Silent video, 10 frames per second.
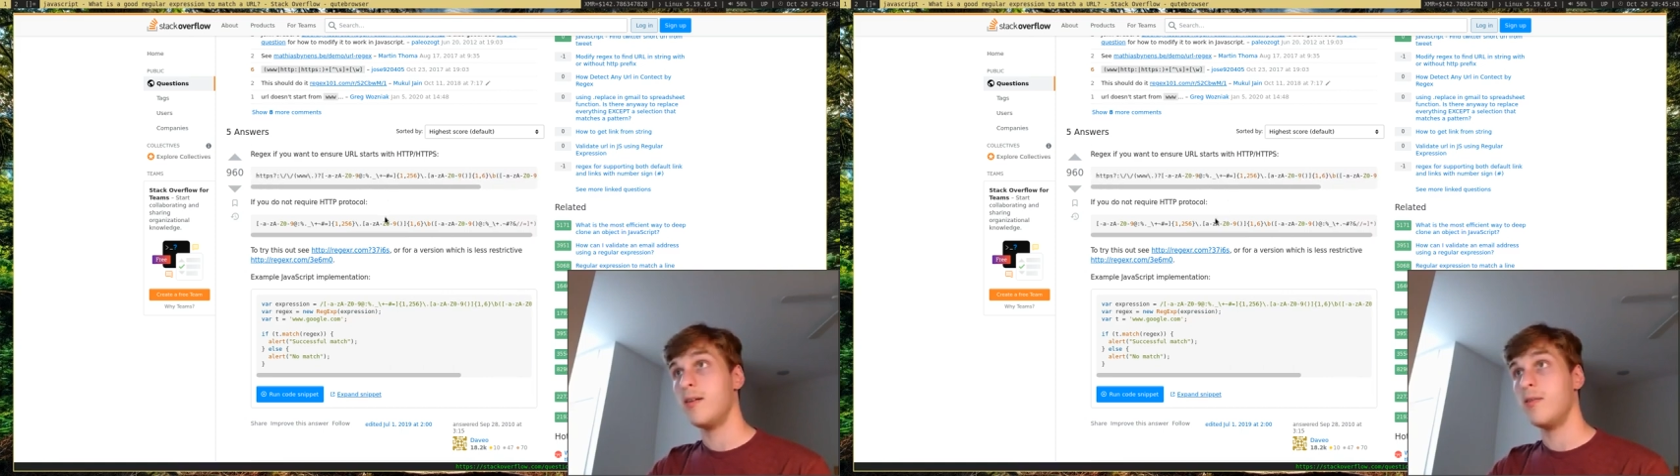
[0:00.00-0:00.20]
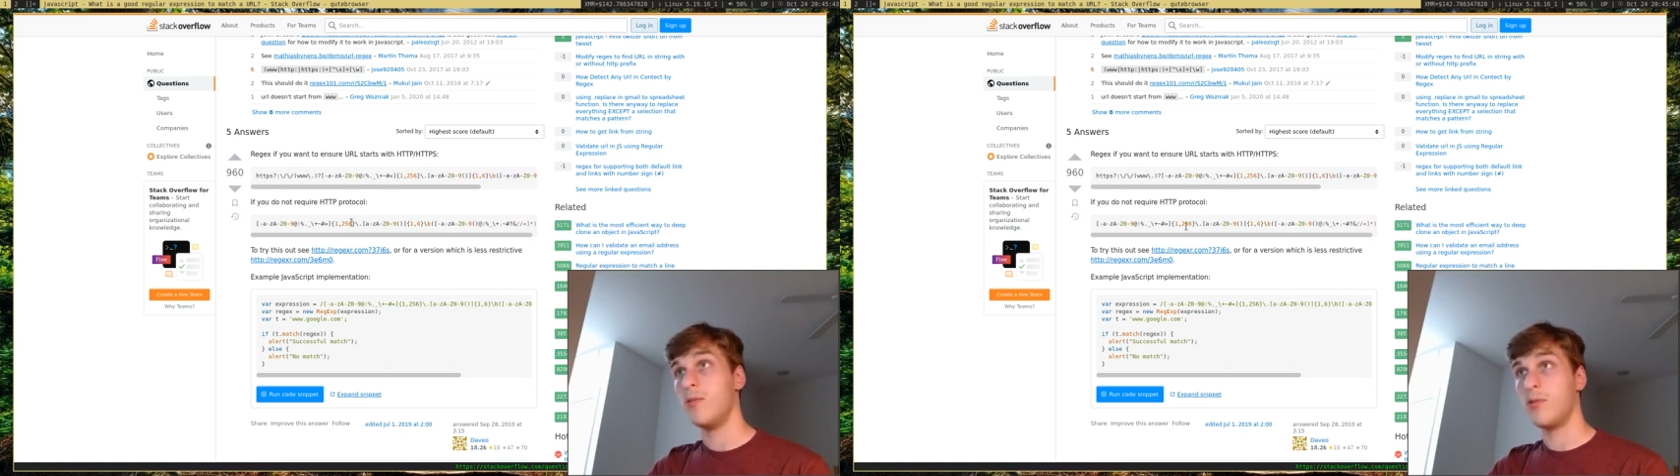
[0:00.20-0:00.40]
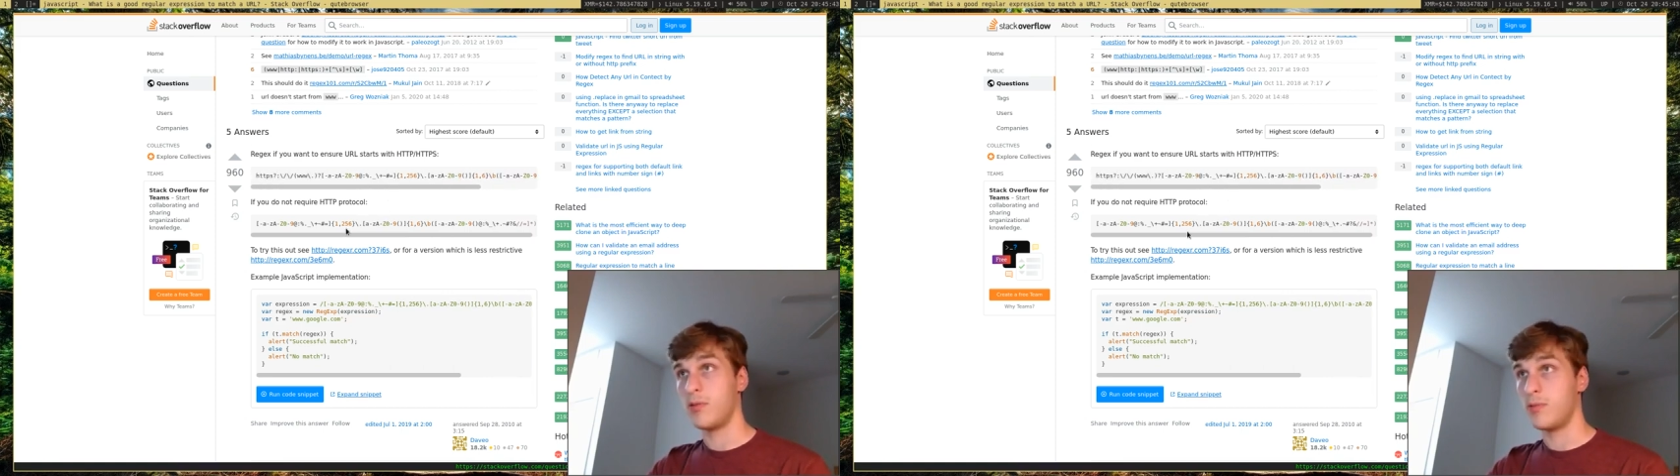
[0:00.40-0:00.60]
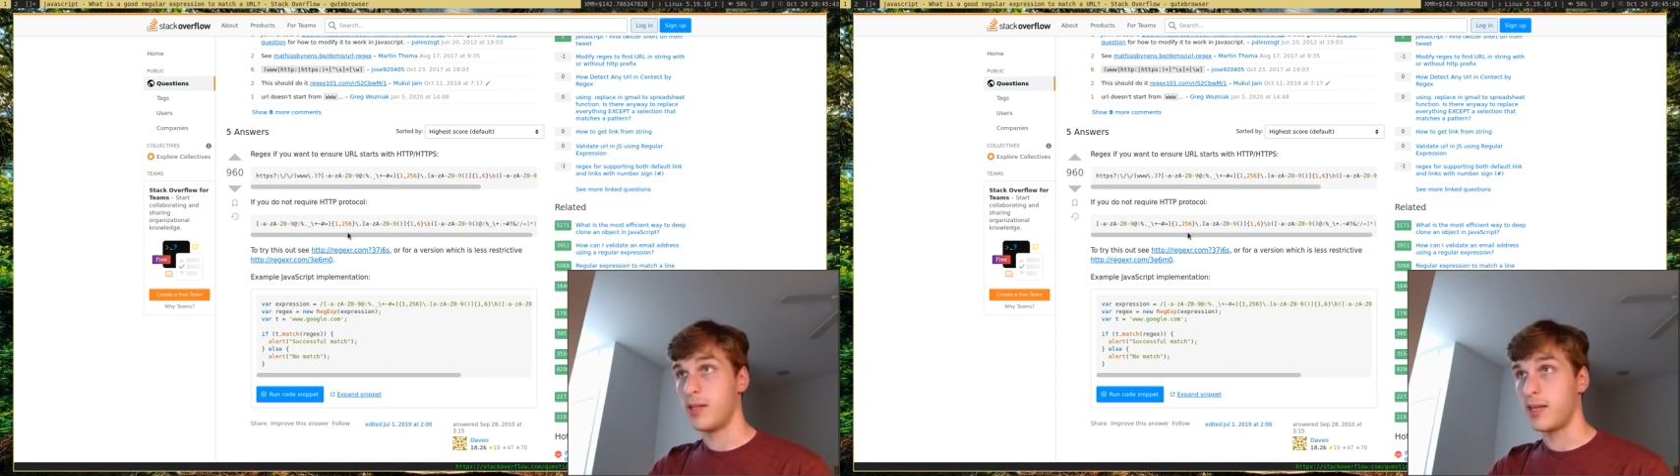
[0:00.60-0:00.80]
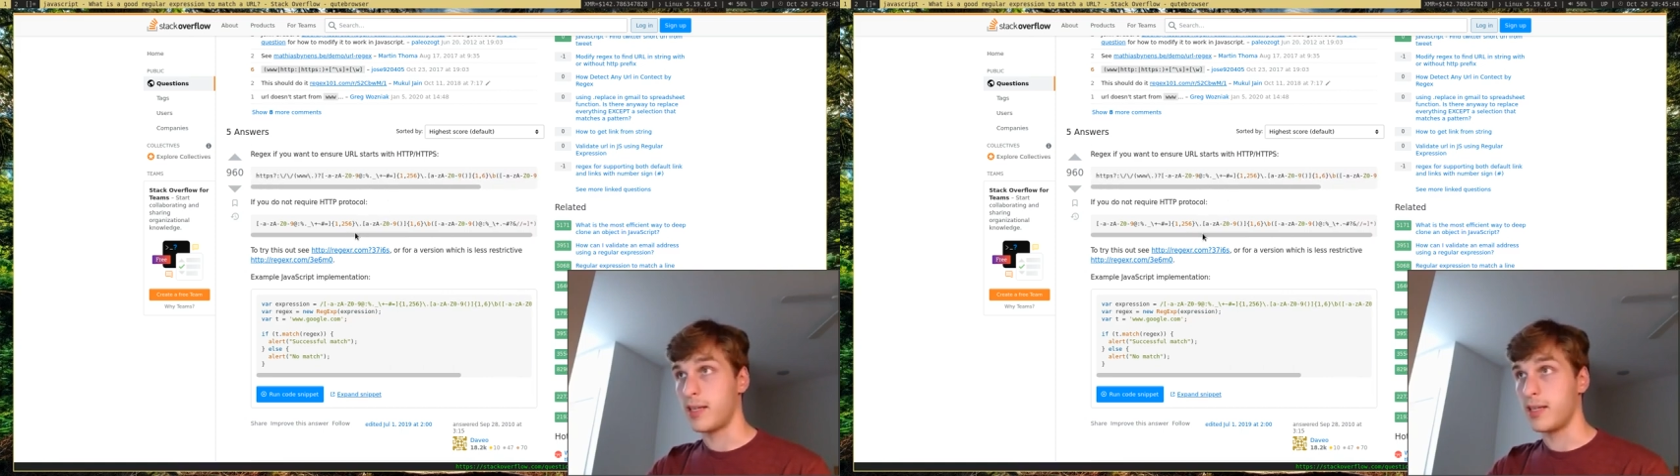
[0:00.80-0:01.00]
or one
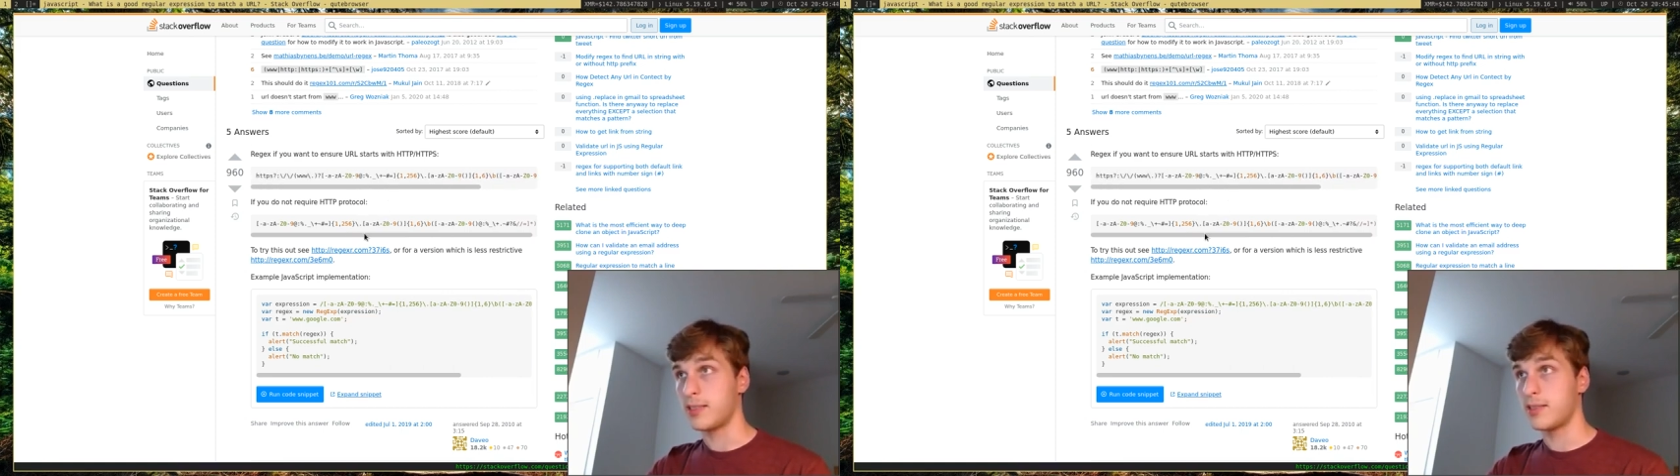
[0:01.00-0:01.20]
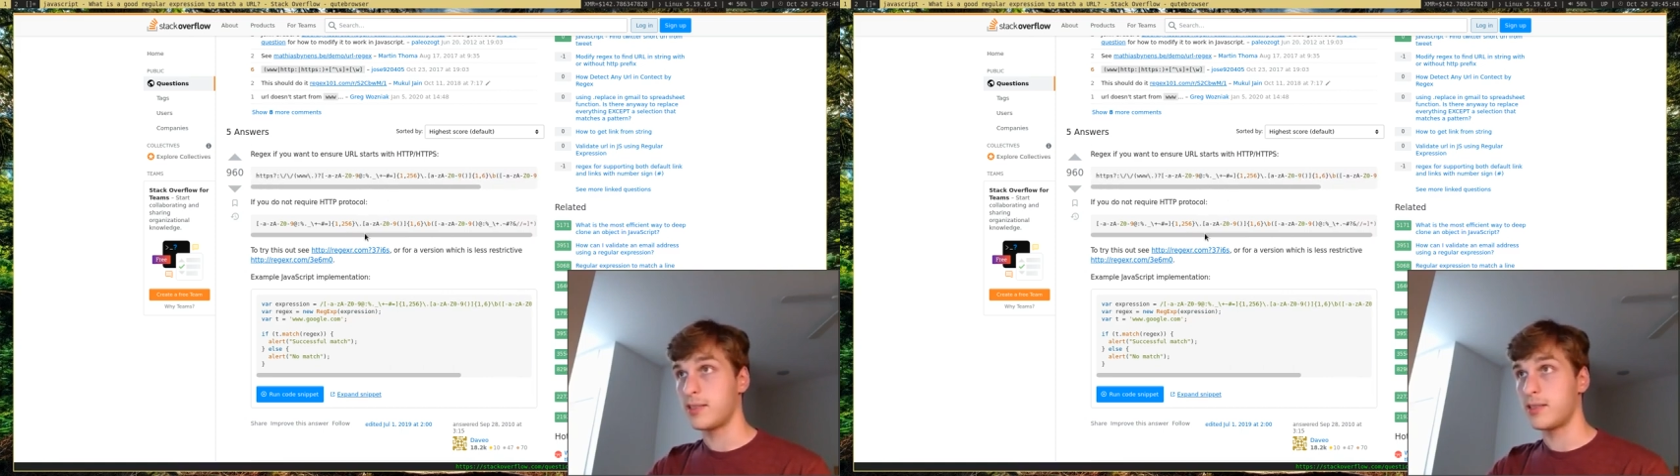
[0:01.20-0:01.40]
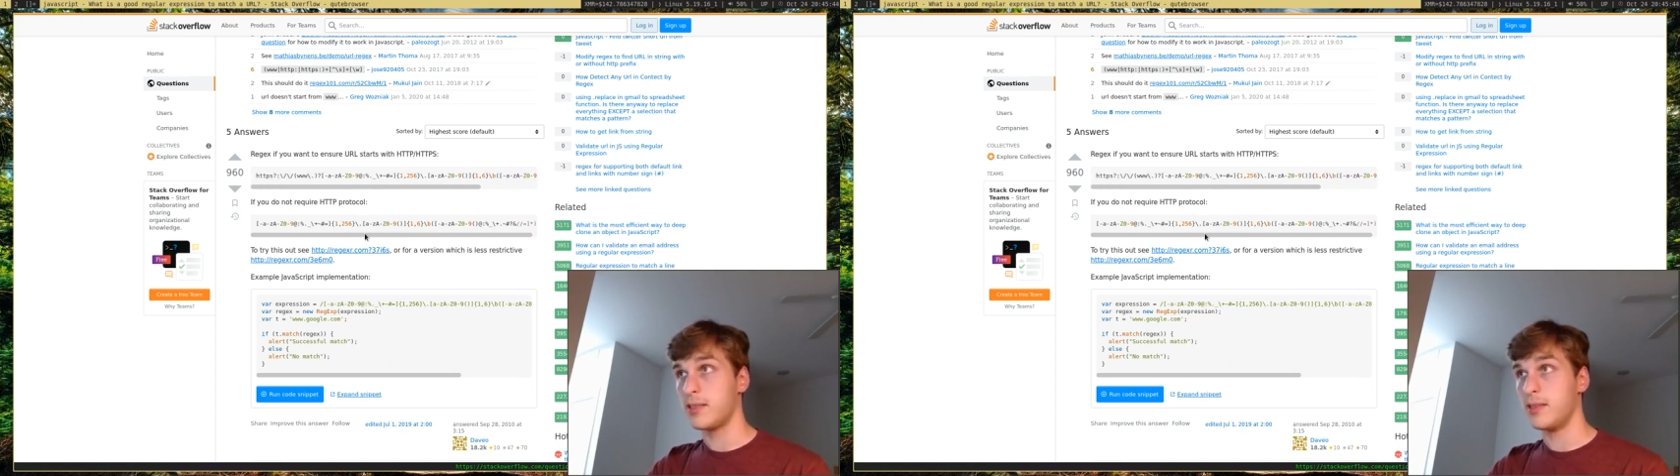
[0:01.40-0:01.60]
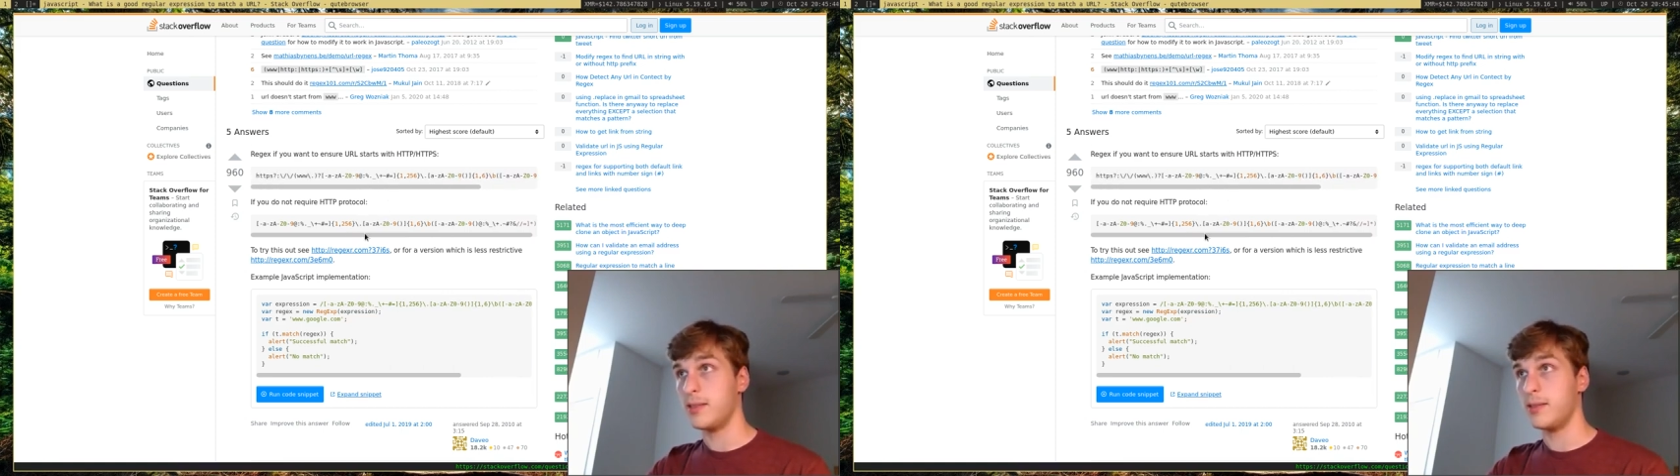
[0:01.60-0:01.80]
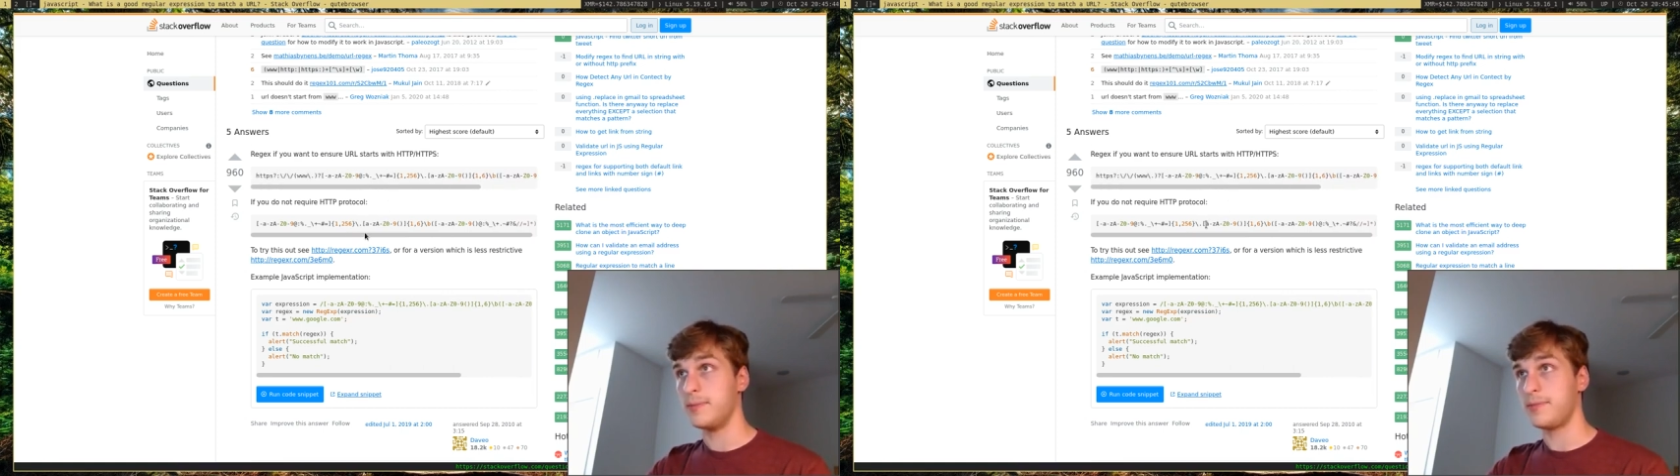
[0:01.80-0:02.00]
like this.
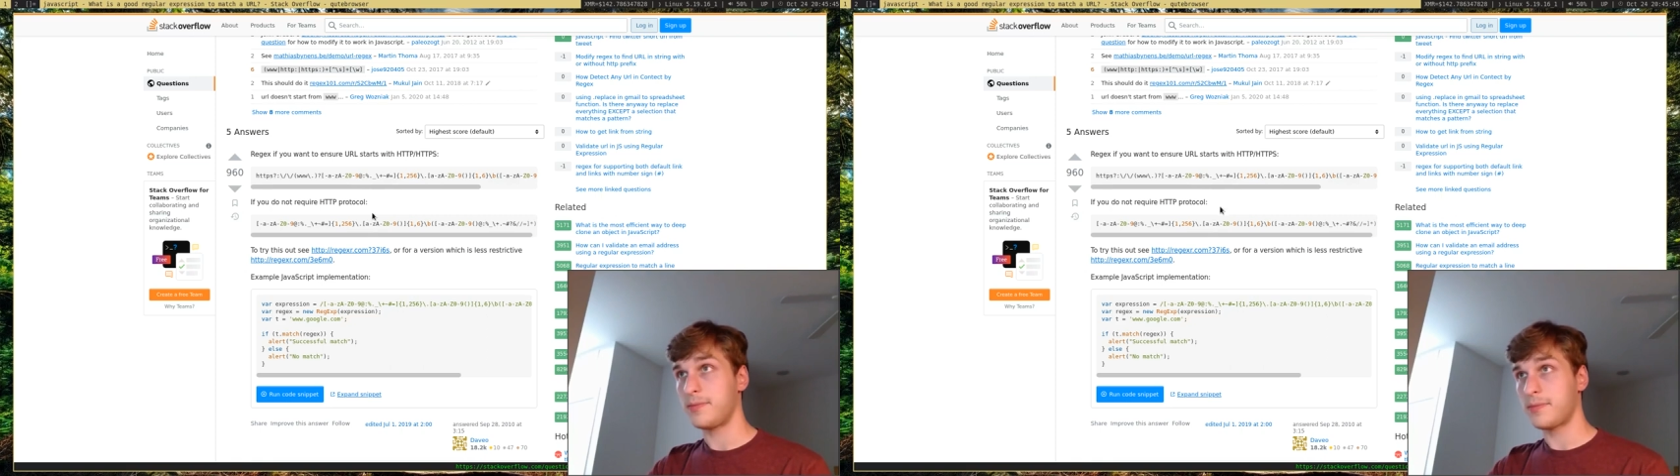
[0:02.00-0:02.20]
Um,